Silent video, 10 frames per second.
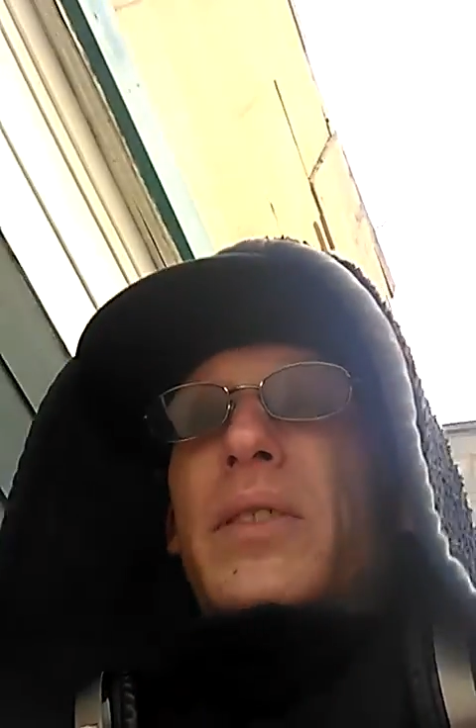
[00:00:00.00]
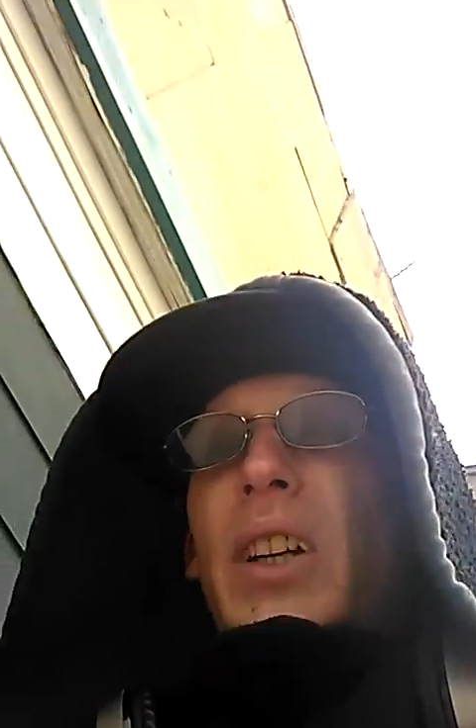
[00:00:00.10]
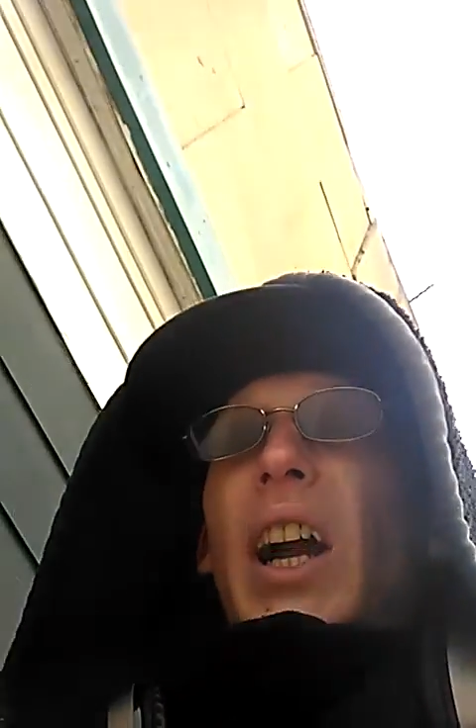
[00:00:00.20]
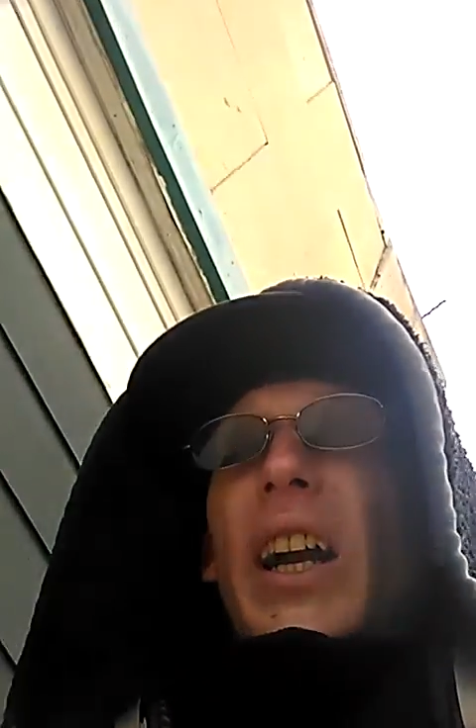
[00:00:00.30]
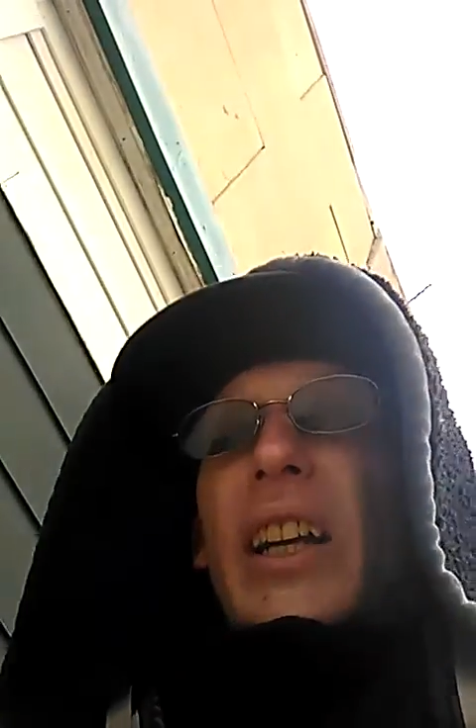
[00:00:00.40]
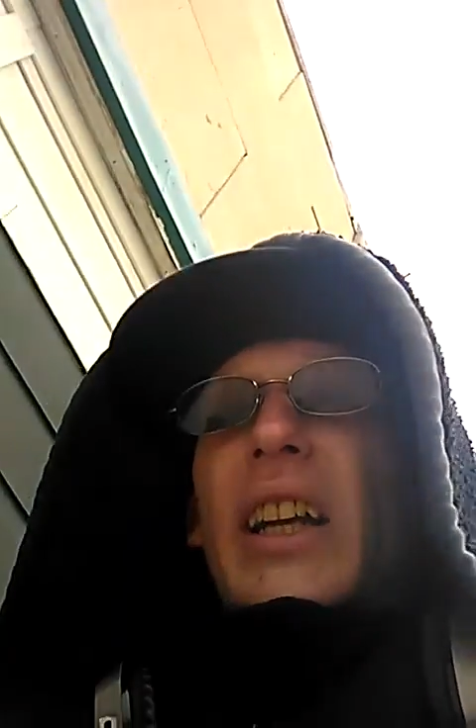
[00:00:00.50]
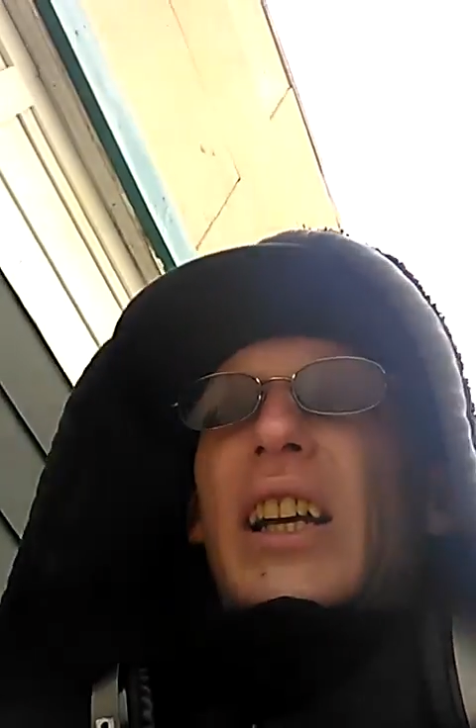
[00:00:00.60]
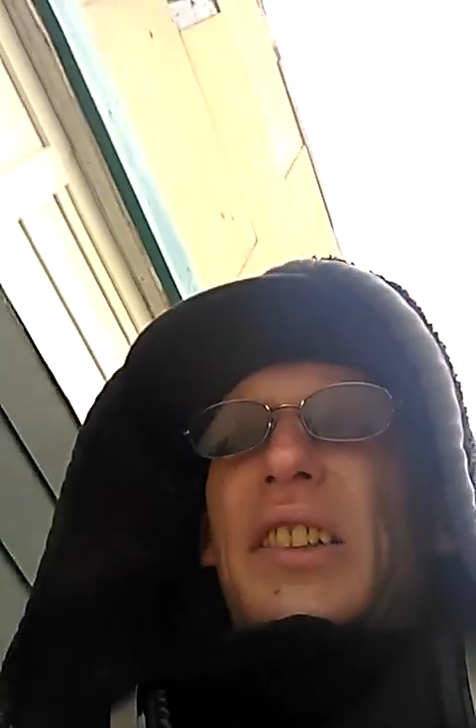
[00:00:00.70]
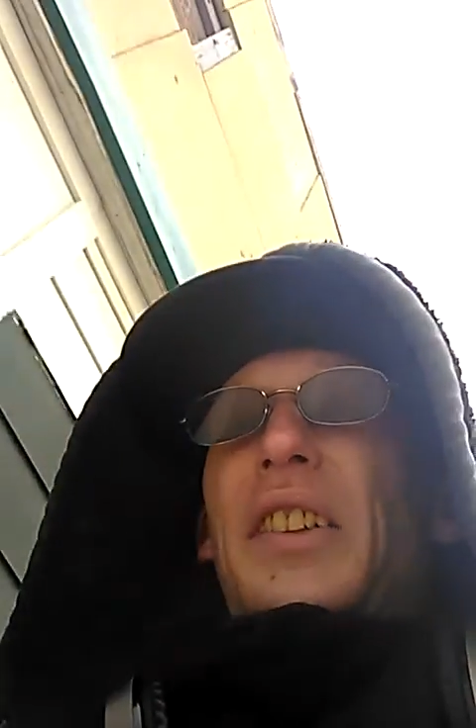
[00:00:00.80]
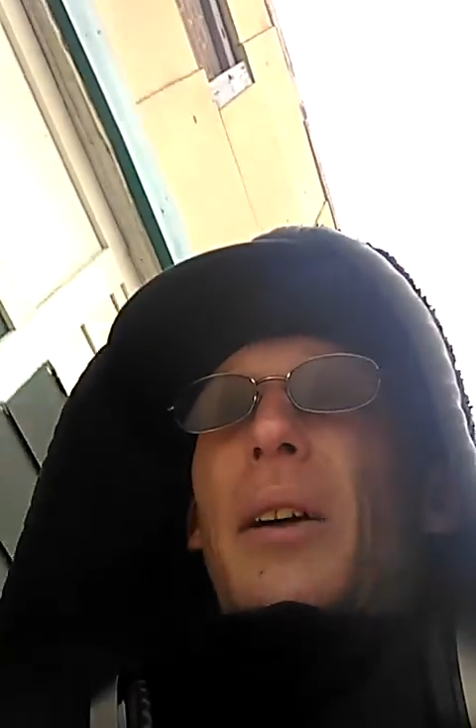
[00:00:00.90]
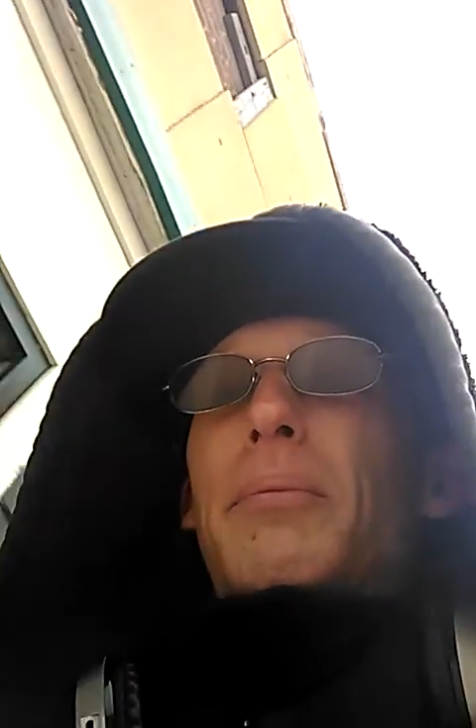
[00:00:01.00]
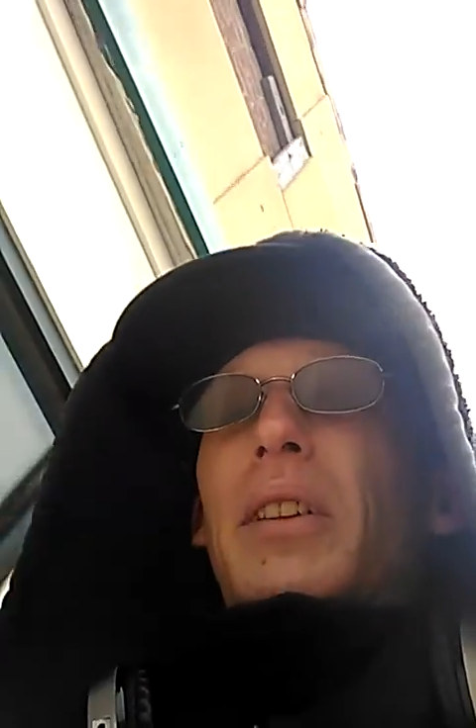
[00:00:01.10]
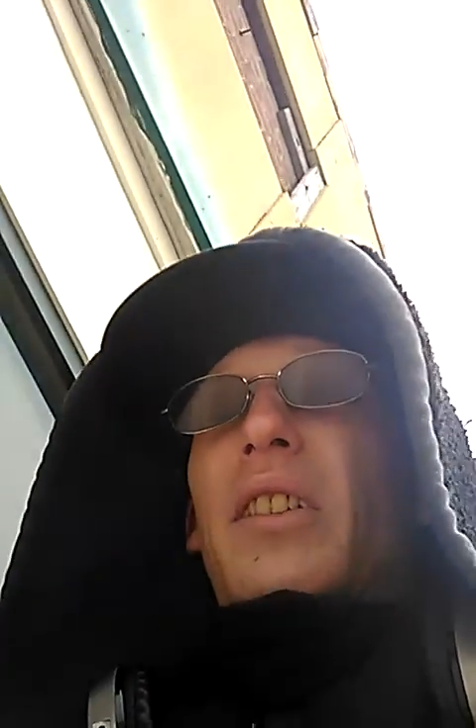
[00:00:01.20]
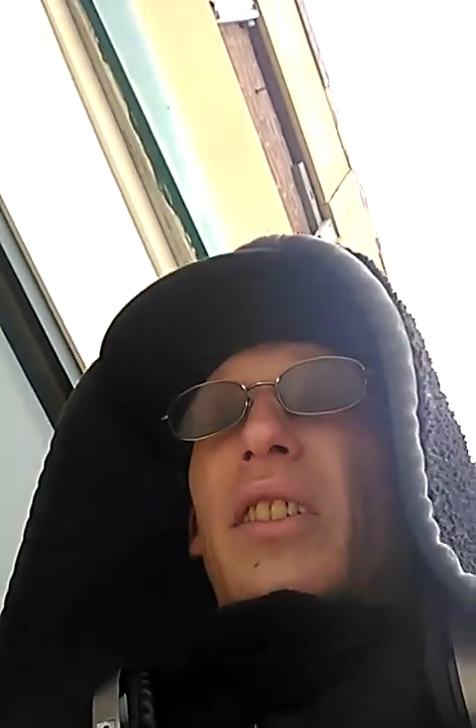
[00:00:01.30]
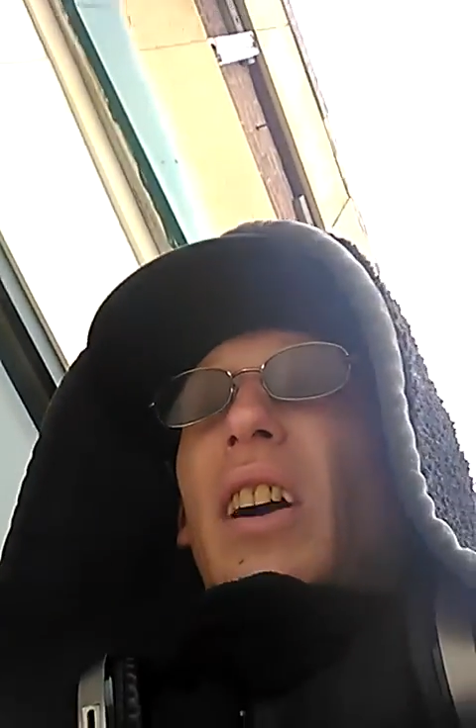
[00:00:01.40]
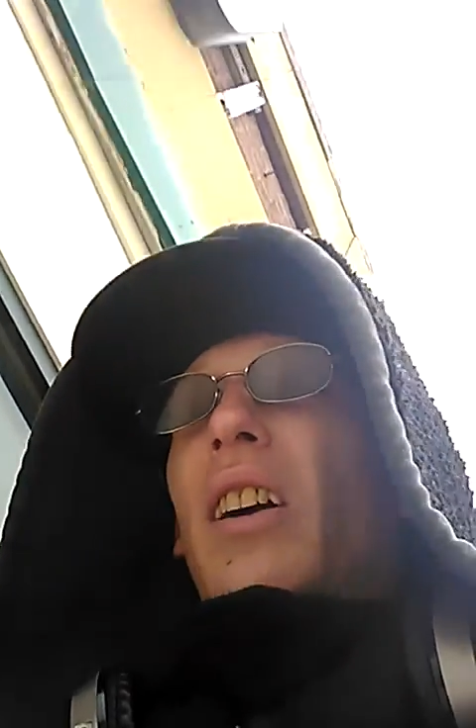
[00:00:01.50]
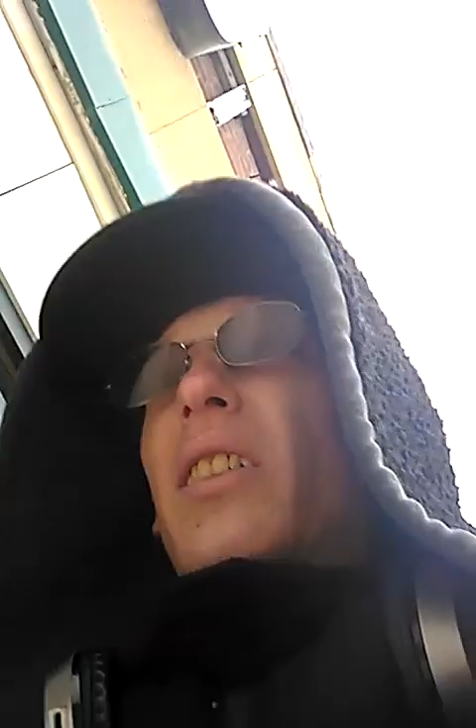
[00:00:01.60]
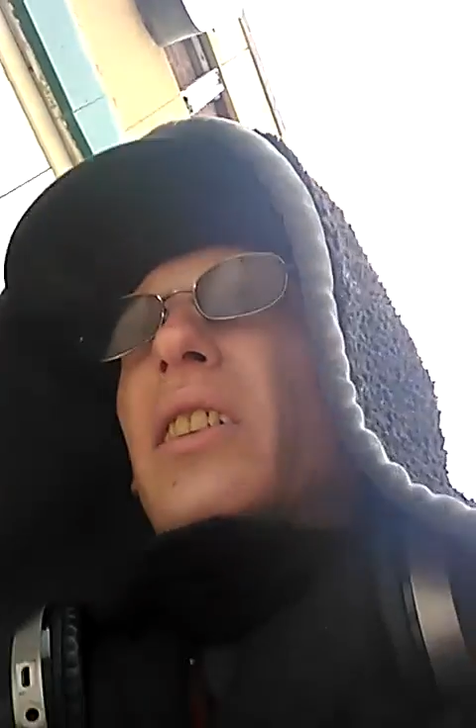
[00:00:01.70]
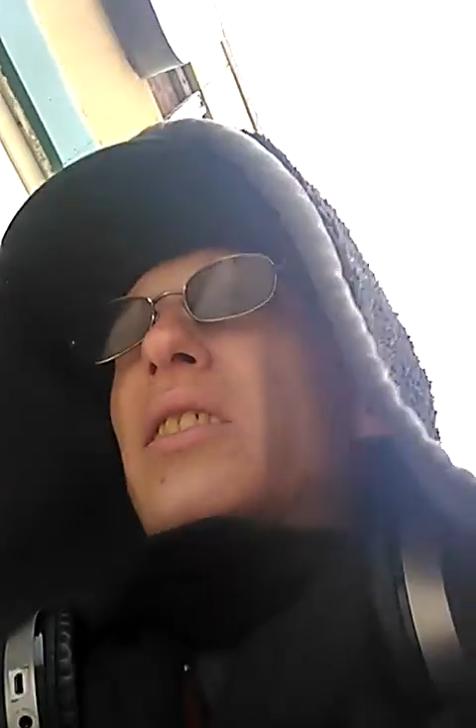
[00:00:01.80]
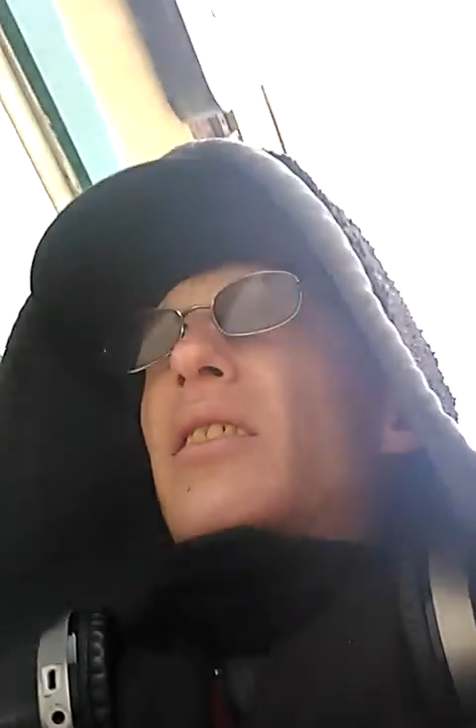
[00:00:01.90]
trying to get something
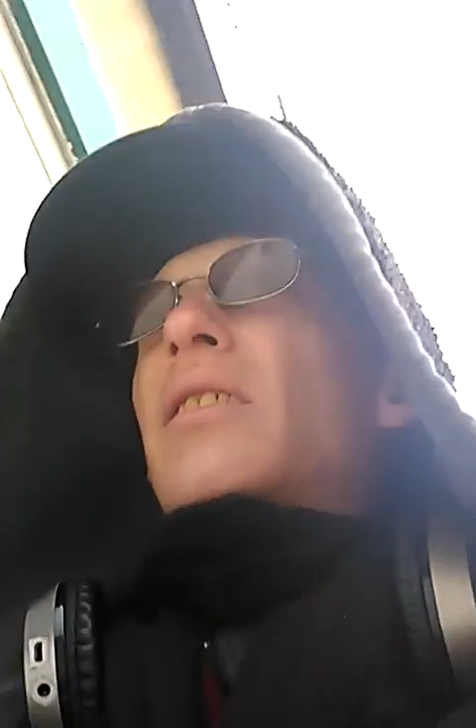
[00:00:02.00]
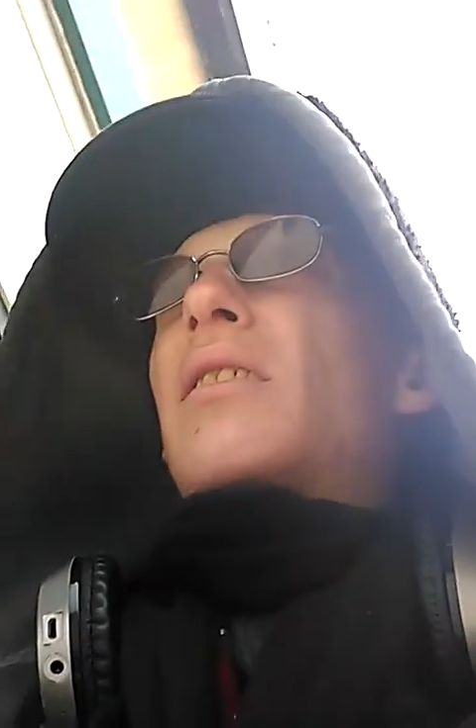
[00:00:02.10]
started.